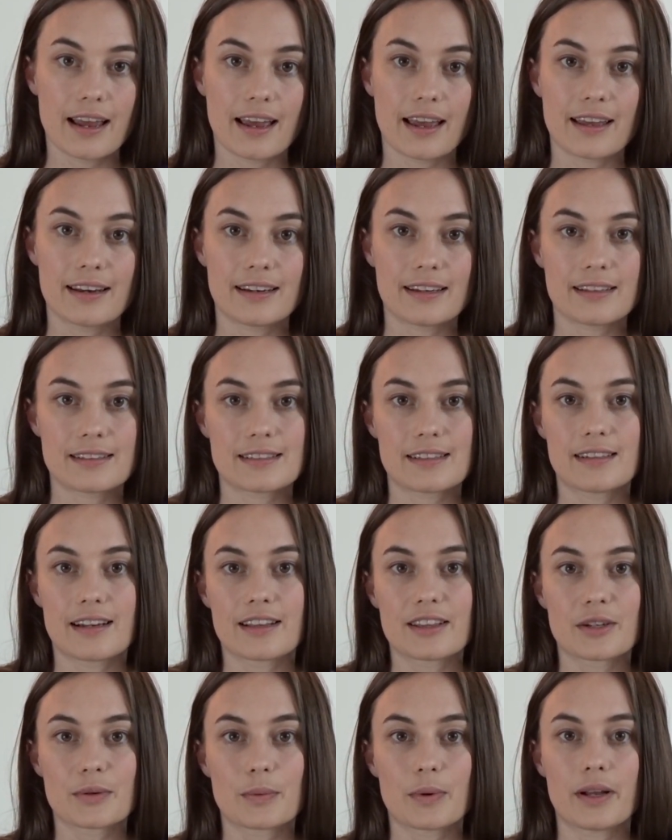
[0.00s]
and it's
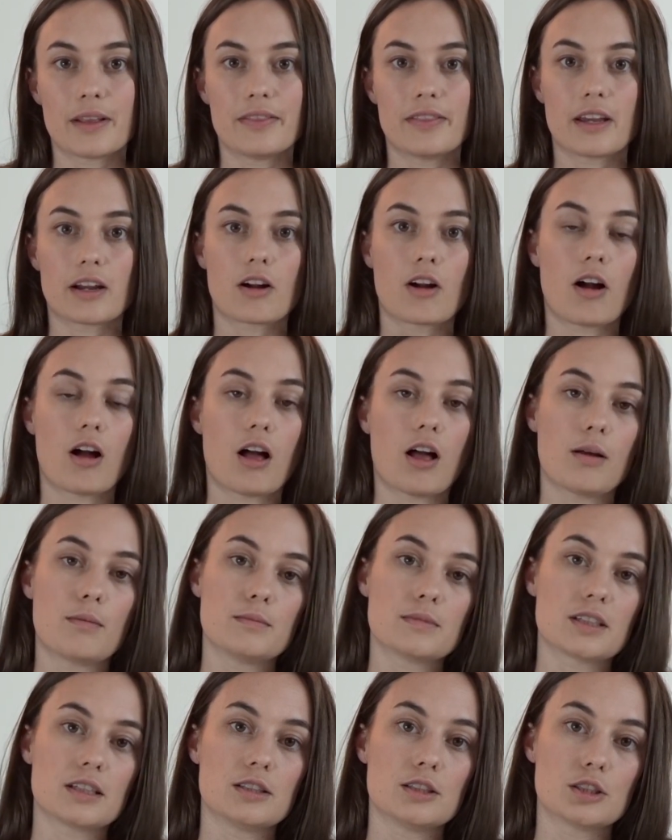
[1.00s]
another one that
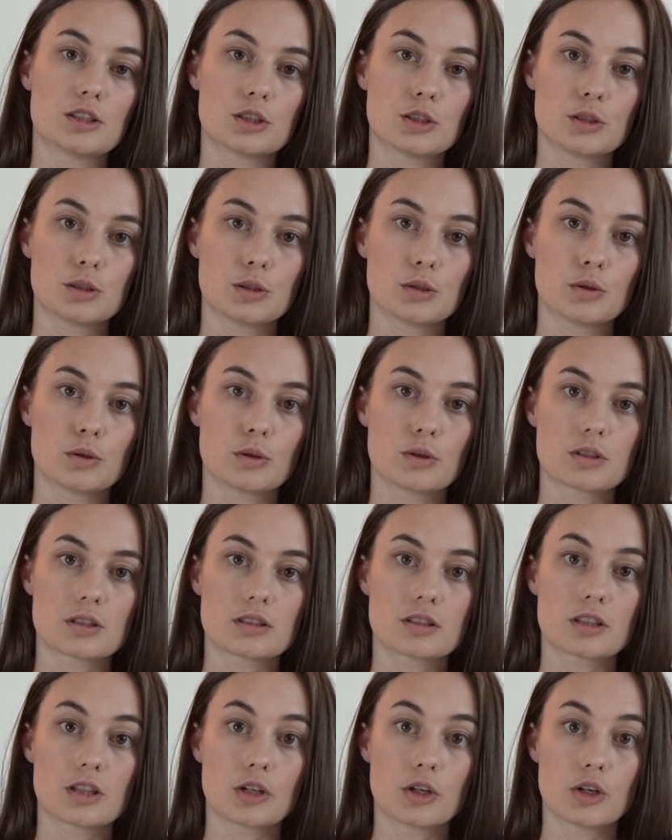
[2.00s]
calms and
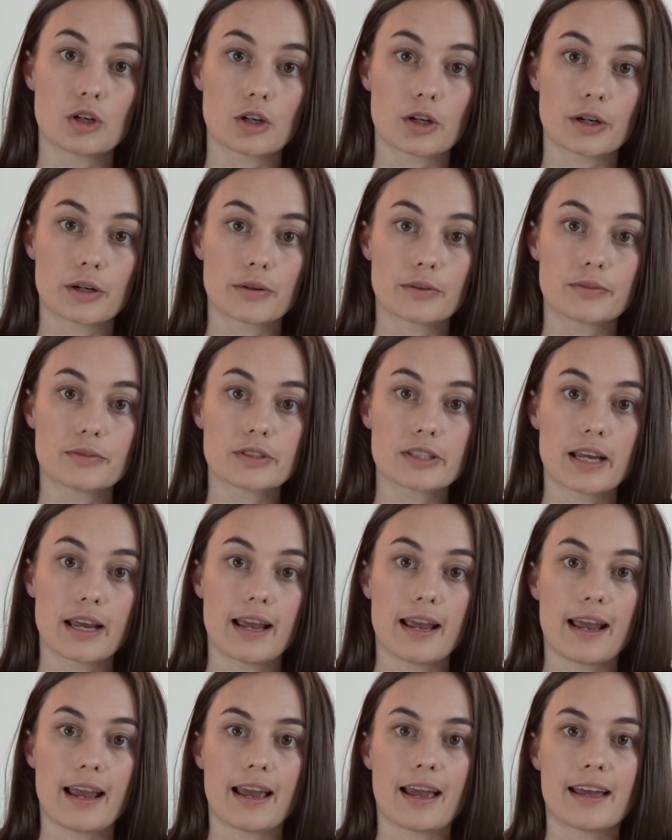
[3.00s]
soothes the nerves,
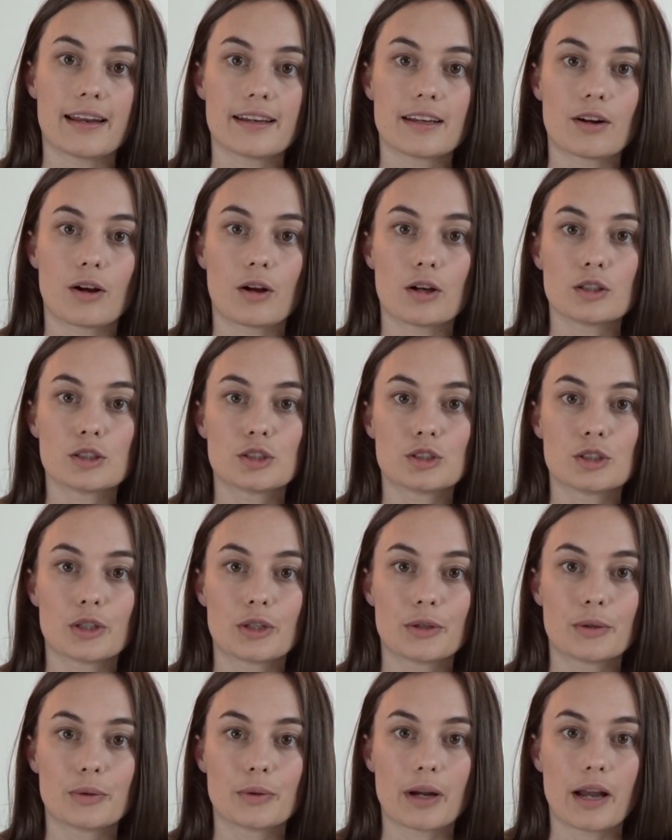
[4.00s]
and it
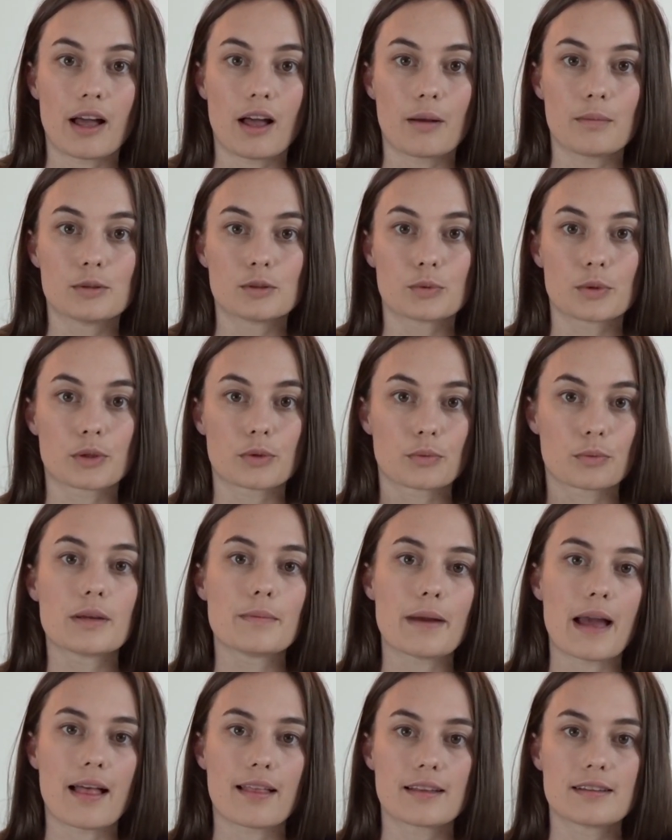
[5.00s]
also helps with
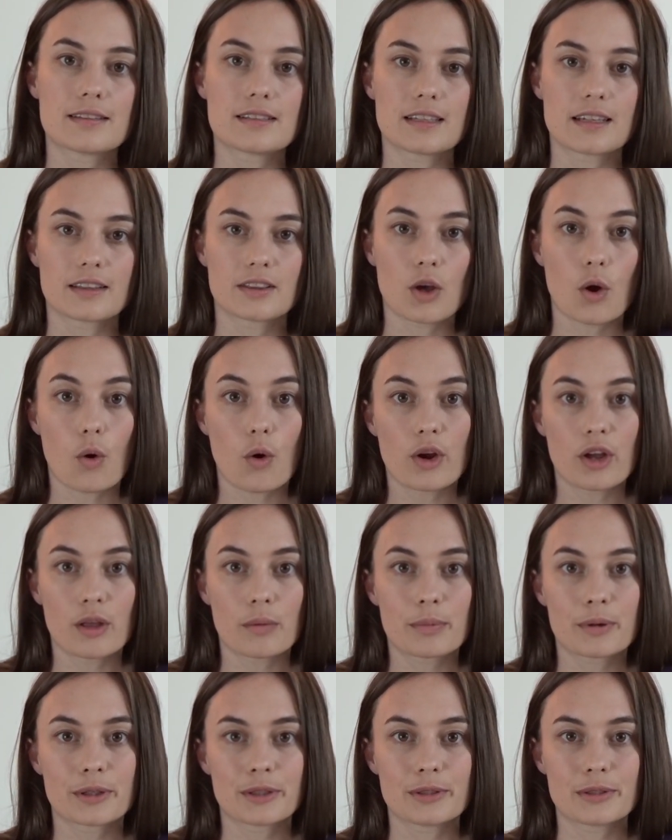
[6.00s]
rebalancing the oil
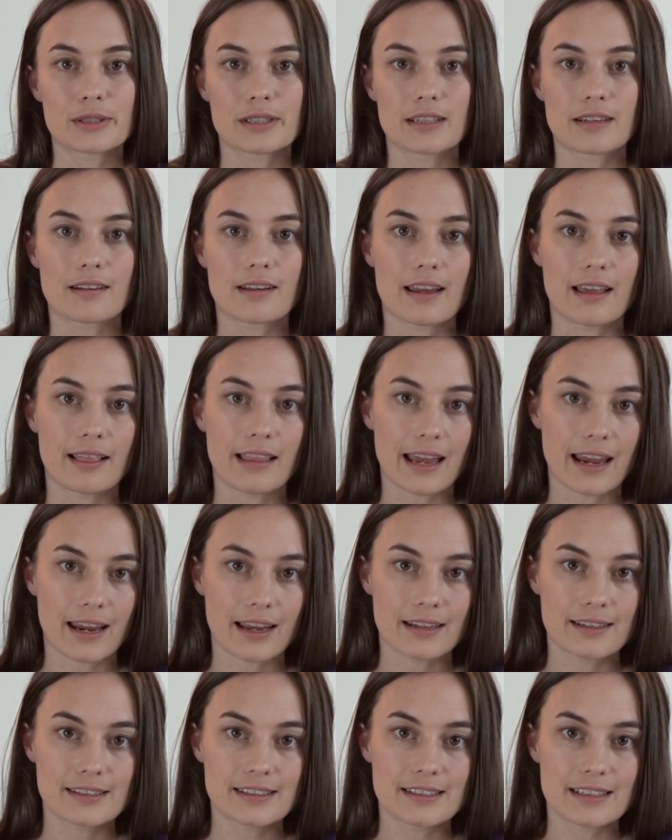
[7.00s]
producing
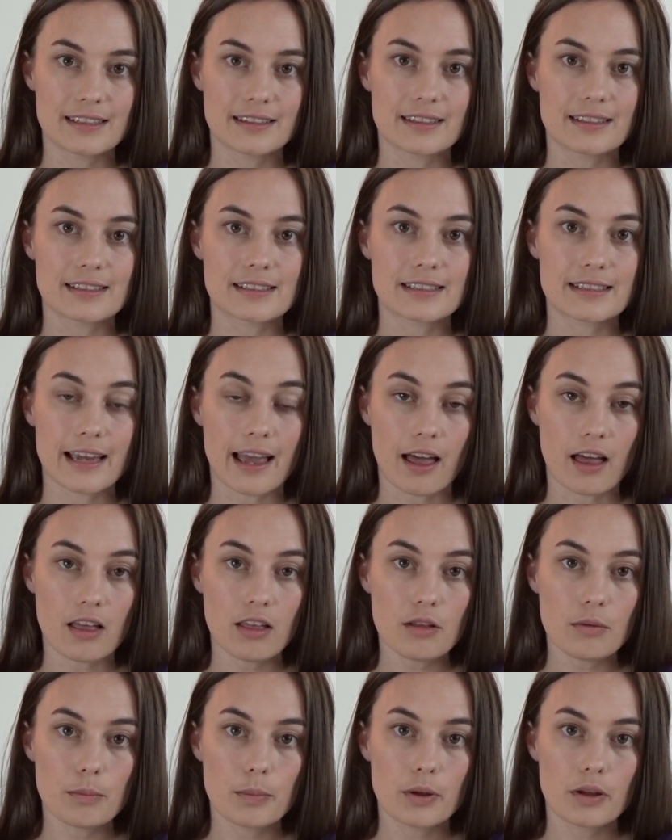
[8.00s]
glands in the
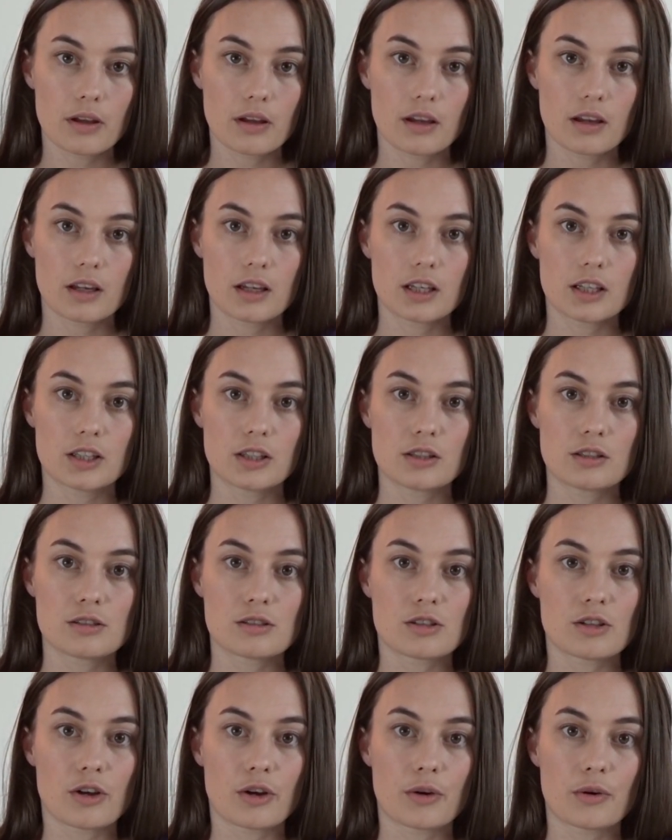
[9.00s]
scalp.
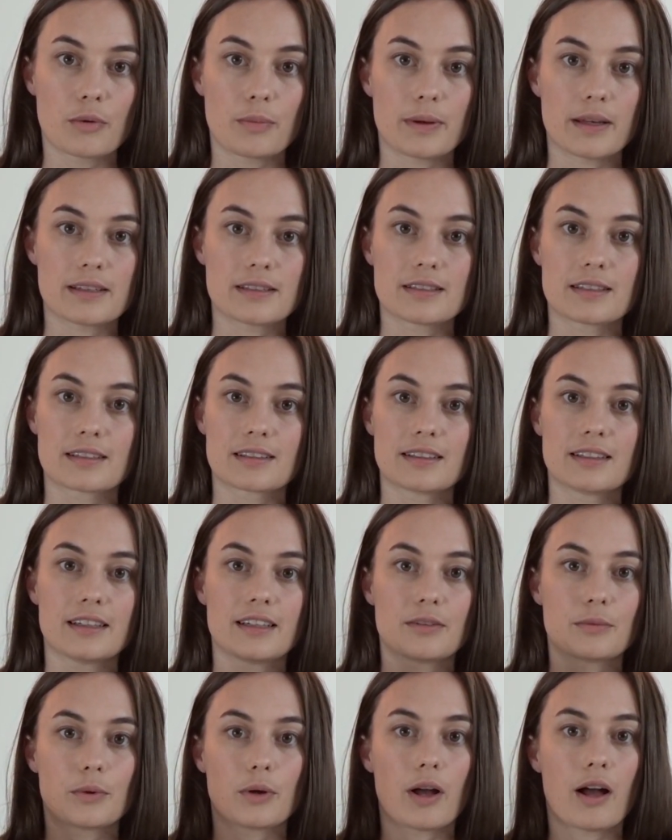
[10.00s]
So basically
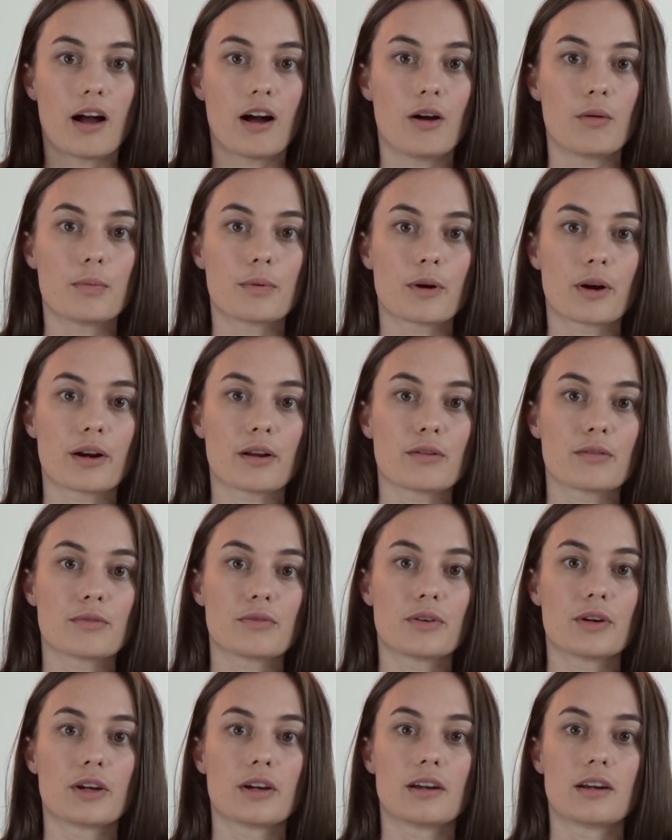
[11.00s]
it will help kind of
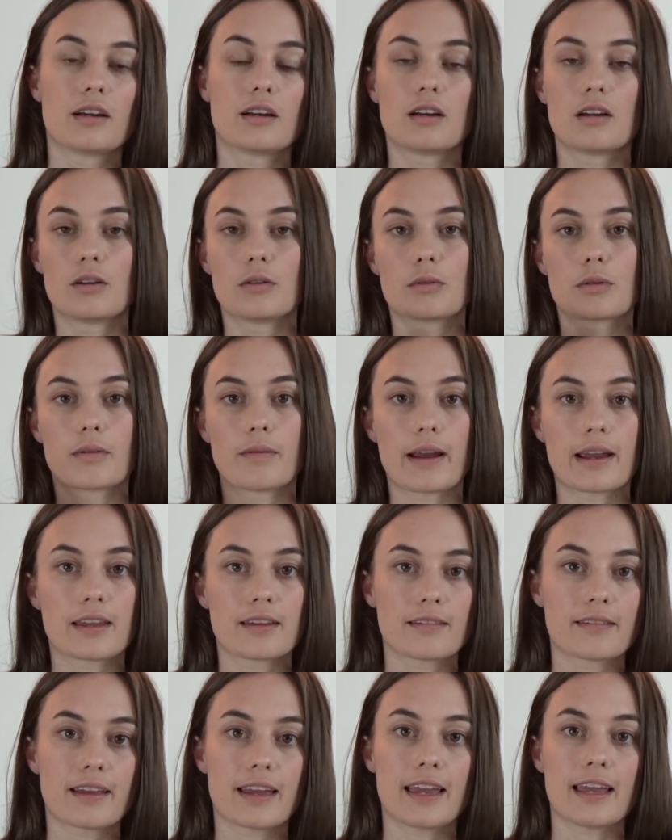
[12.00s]

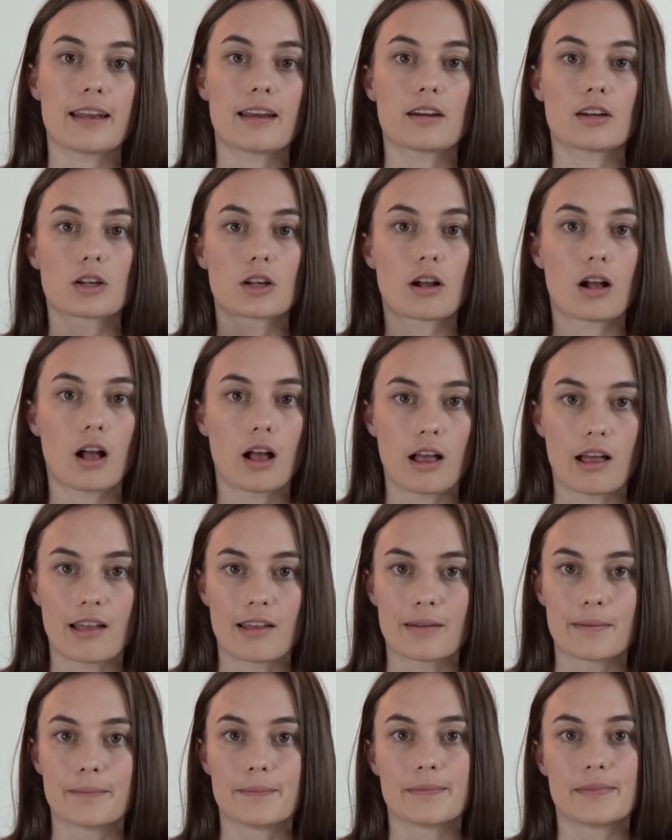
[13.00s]
regulate and
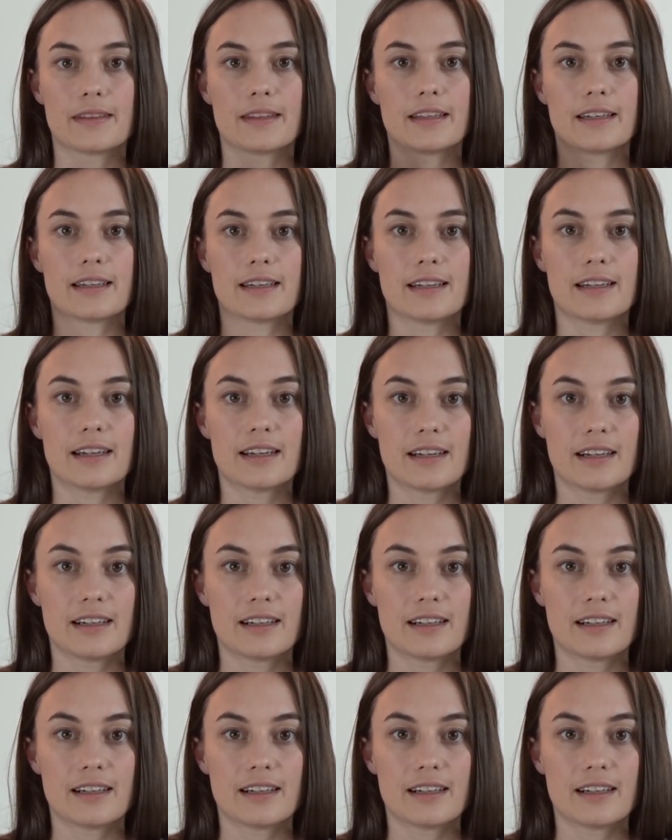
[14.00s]
calm the